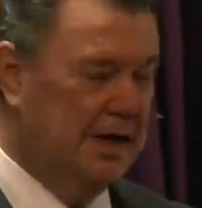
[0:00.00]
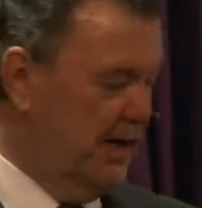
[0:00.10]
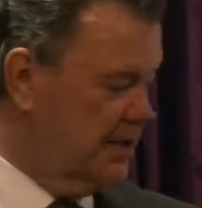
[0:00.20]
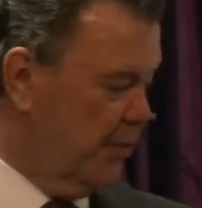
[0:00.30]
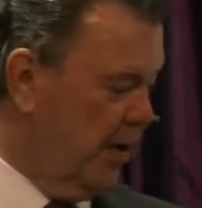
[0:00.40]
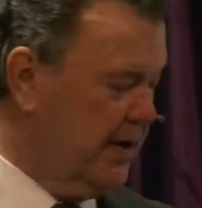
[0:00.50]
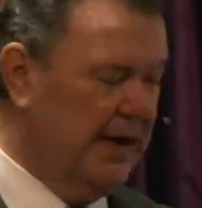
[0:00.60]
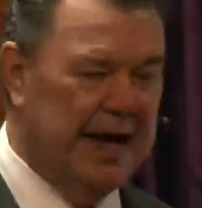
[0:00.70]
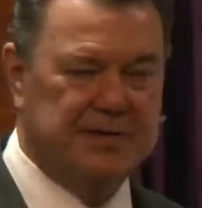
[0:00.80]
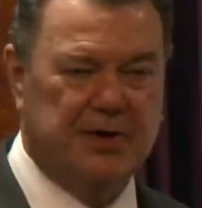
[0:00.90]
is
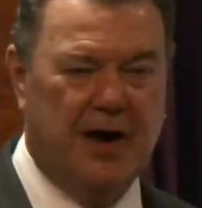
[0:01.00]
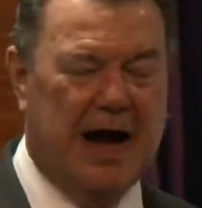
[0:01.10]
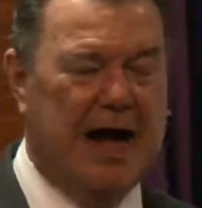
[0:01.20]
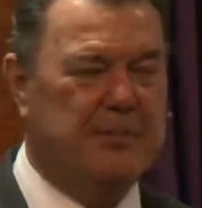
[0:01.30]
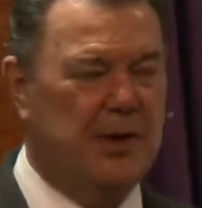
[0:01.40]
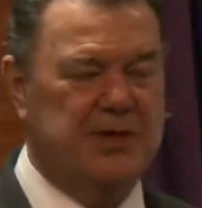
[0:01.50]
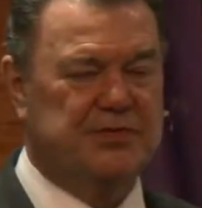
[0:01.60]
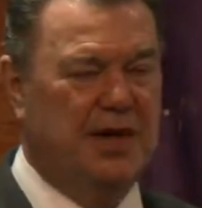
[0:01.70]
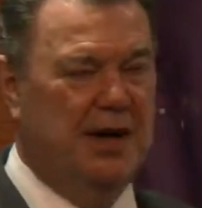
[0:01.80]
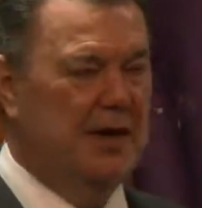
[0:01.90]
working as our high priest
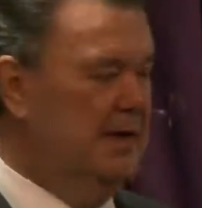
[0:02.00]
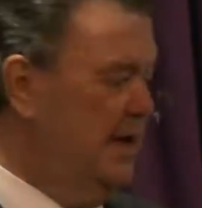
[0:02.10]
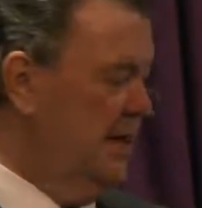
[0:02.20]
there.